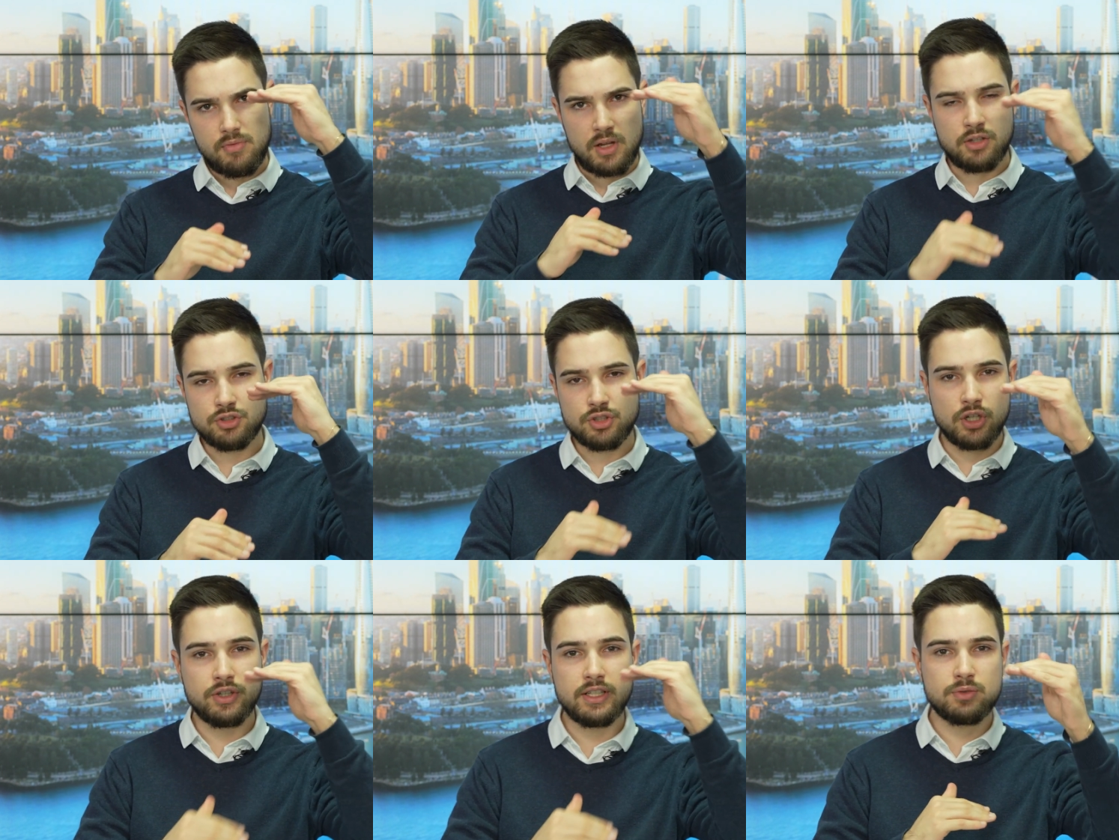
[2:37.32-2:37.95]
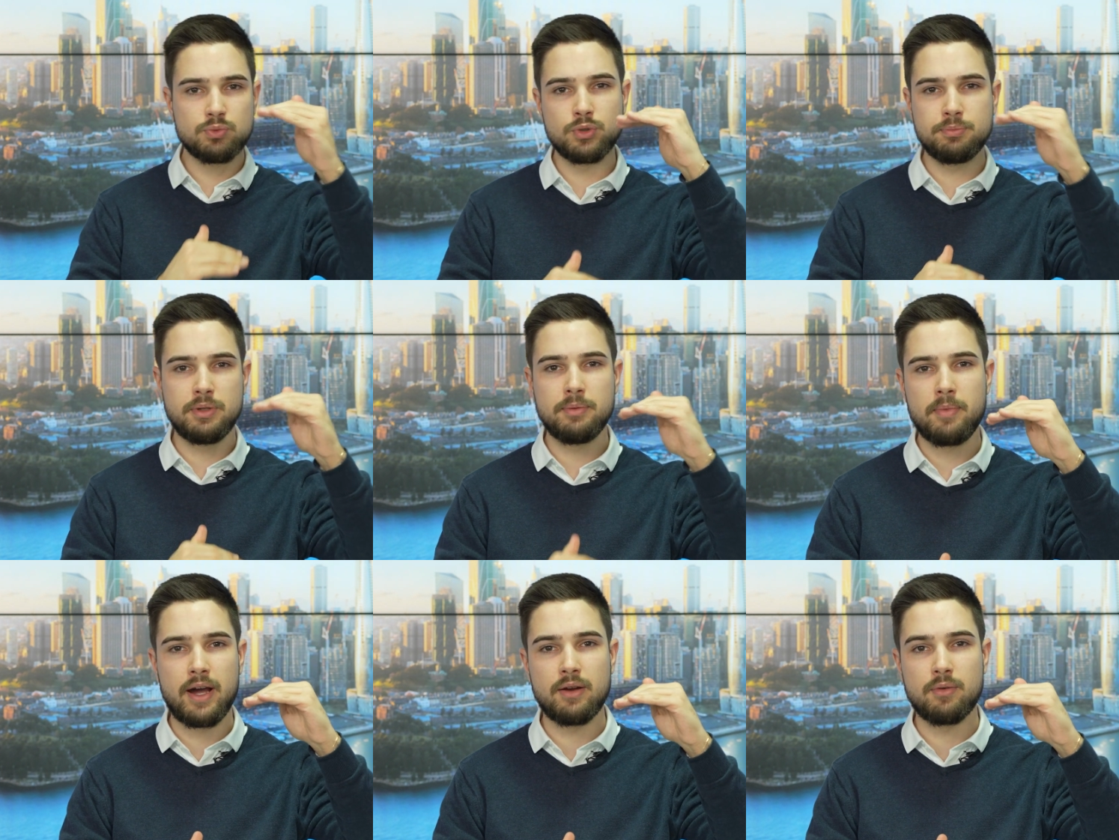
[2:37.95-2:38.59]
So this would
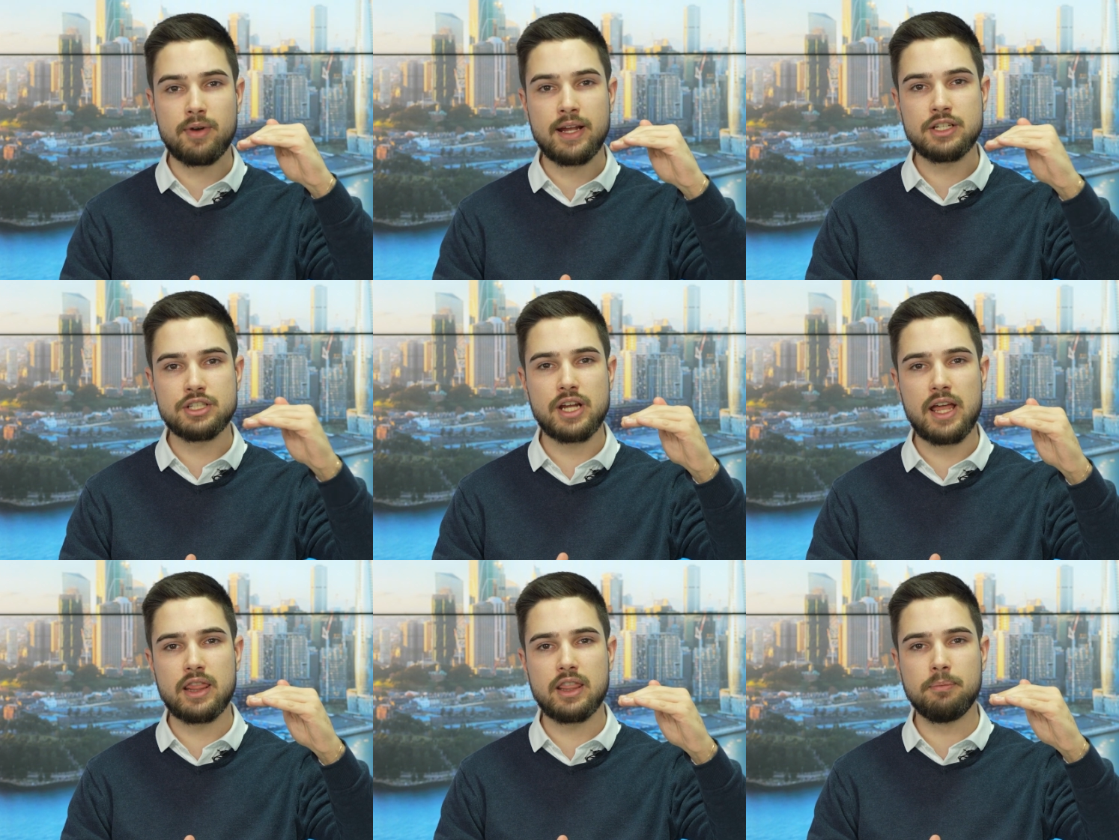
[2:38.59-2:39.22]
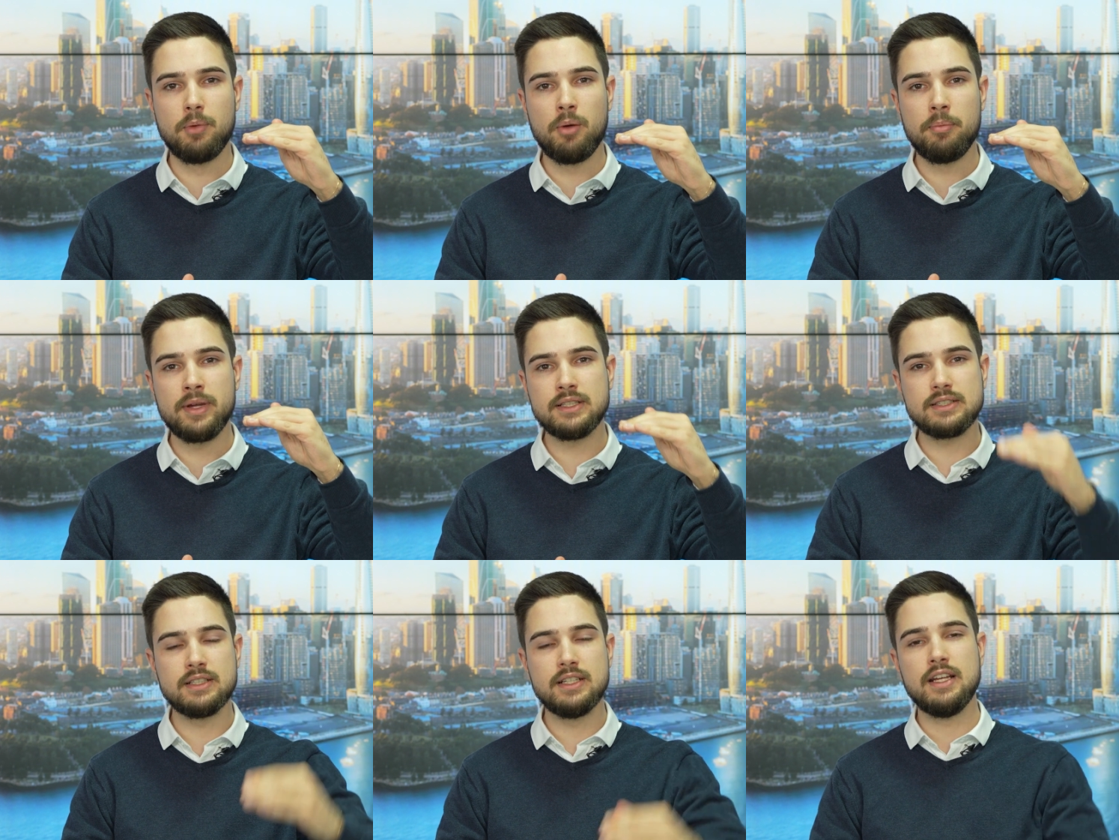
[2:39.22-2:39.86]
be my range at the
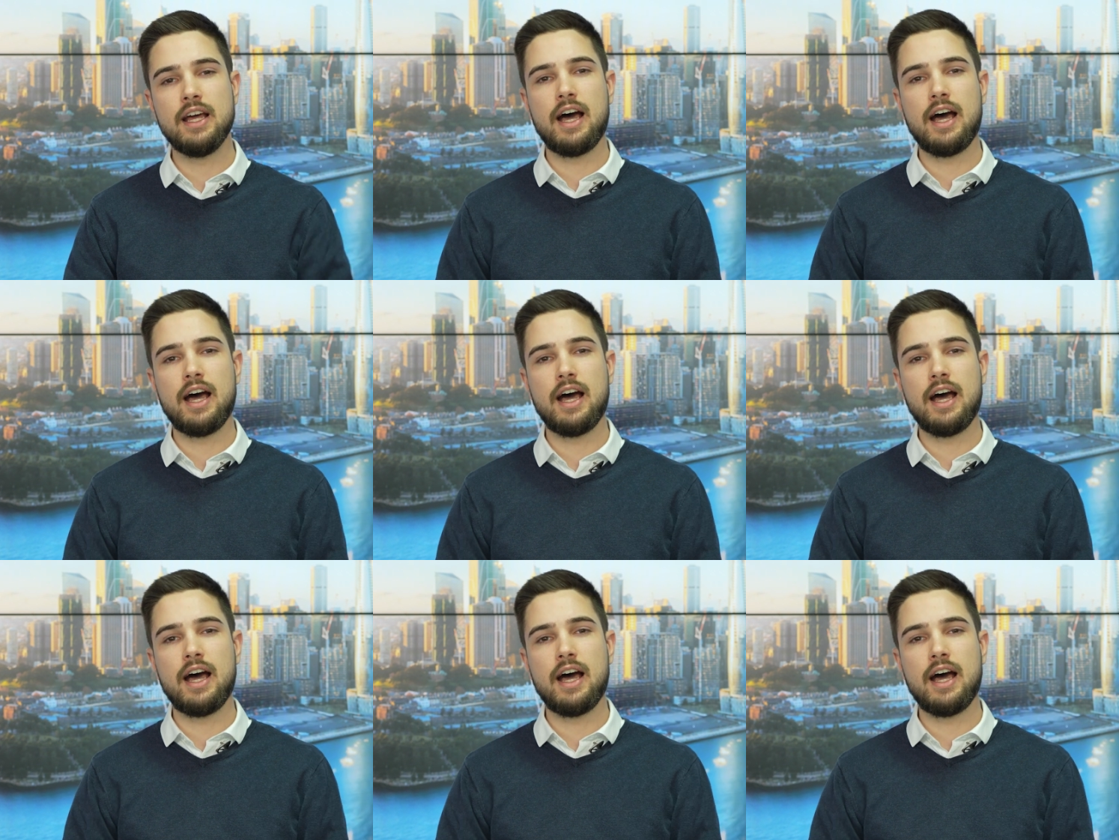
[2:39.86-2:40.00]
moment.